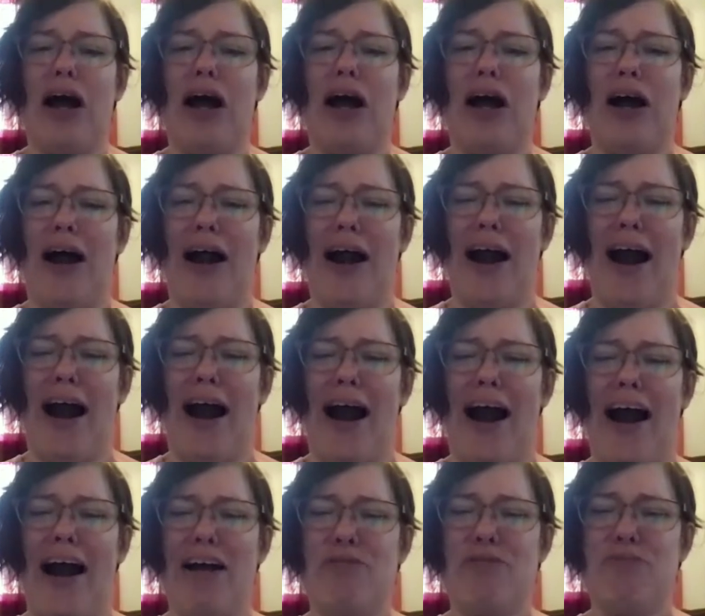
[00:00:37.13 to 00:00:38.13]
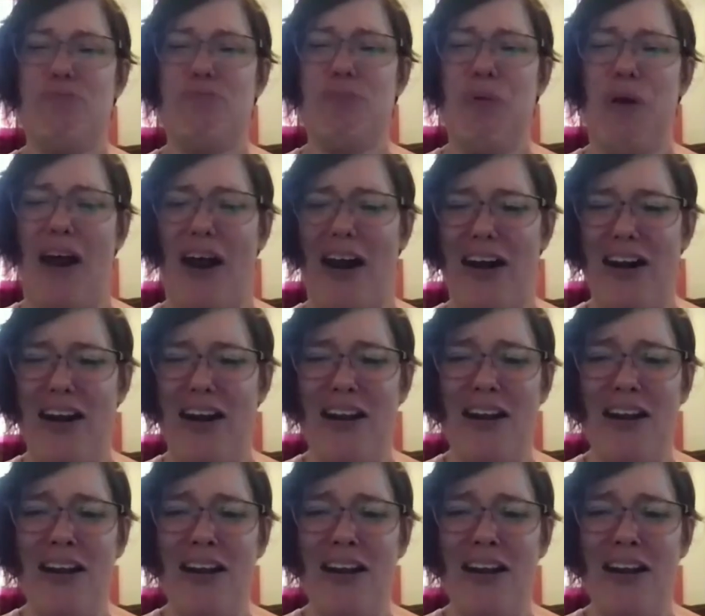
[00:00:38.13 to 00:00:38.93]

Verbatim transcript: I have been...